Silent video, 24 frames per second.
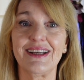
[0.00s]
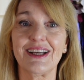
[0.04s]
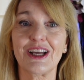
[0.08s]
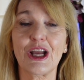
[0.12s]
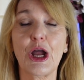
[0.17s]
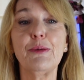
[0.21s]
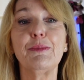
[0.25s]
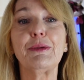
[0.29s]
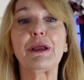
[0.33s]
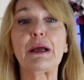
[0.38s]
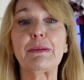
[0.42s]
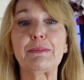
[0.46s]

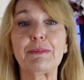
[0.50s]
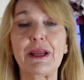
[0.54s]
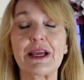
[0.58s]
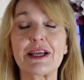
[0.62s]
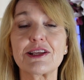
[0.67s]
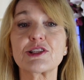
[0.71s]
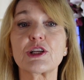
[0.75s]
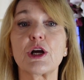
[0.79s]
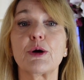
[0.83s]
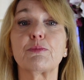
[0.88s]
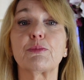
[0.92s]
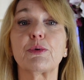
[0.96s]
Coming up
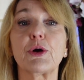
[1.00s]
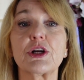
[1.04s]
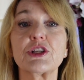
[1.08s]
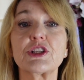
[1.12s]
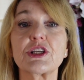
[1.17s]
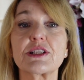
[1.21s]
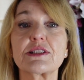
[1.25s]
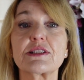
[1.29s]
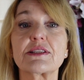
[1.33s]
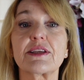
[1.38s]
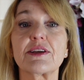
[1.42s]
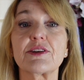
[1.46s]
next on
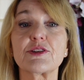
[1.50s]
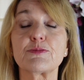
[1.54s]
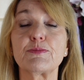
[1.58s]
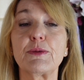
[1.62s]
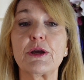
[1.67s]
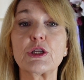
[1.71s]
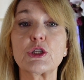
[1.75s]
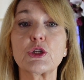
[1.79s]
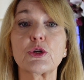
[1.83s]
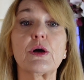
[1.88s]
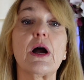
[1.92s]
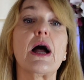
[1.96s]
Project Skills
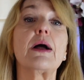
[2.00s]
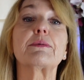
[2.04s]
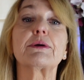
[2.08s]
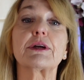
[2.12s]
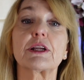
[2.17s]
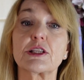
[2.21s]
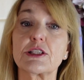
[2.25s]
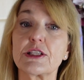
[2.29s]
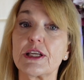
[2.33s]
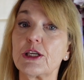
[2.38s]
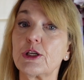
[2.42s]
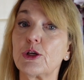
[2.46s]
Mentor, I'm
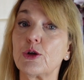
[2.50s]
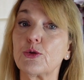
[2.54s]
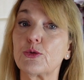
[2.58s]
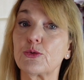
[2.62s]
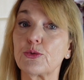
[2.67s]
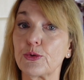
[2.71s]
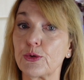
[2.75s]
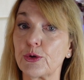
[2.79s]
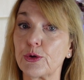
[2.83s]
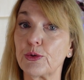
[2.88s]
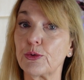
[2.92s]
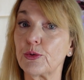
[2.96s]
going to take you
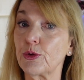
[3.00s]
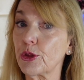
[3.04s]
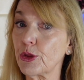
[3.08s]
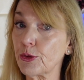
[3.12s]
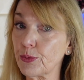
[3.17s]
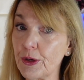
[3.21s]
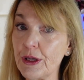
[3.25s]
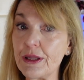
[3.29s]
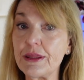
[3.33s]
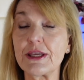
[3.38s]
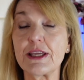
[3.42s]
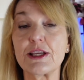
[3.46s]
through
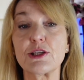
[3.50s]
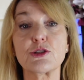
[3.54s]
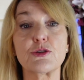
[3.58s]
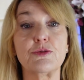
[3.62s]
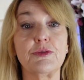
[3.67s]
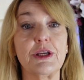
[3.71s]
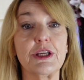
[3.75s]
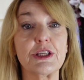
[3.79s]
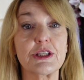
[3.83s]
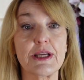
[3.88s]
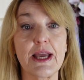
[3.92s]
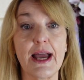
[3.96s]
three things you
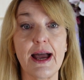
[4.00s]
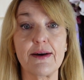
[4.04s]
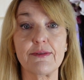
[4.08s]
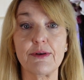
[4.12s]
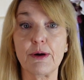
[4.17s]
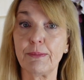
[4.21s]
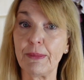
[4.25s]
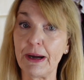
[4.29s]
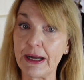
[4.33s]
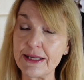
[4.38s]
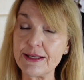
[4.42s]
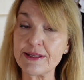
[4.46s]
need to have a
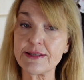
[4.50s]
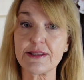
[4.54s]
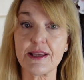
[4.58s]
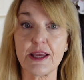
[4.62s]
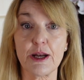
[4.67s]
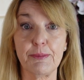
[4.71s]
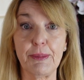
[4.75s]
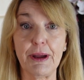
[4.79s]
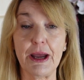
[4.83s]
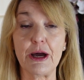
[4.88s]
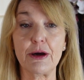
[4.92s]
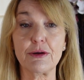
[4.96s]

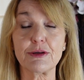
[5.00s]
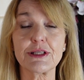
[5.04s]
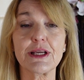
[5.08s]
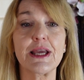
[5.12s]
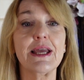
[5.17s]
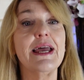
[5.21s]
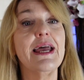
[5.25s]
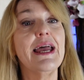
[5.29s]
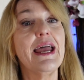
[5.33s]
mindset about